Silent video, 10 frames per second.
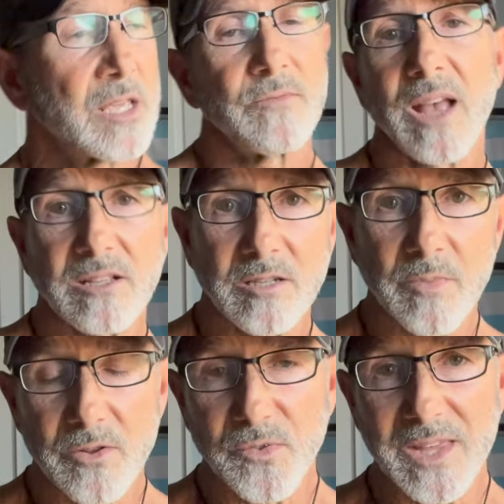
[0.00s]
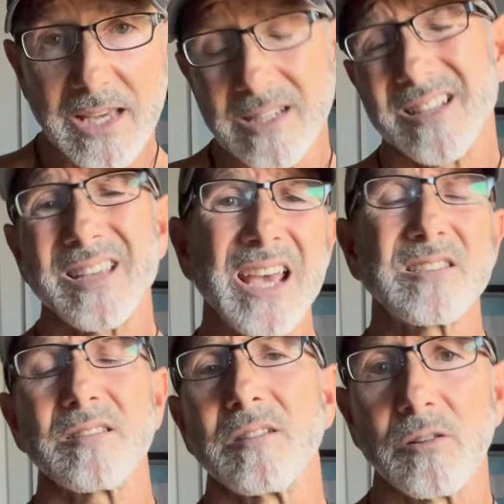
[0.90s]
you've got some other things, it
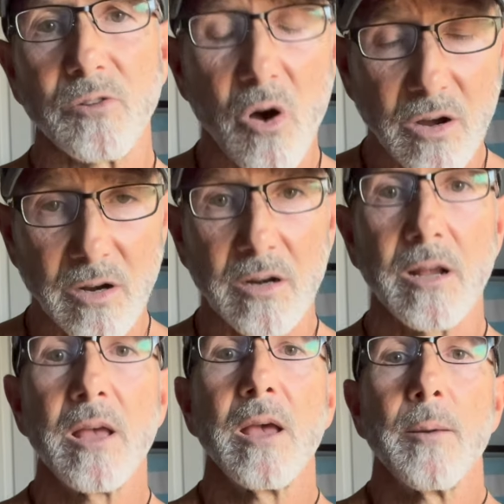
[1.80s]
takes a little longer,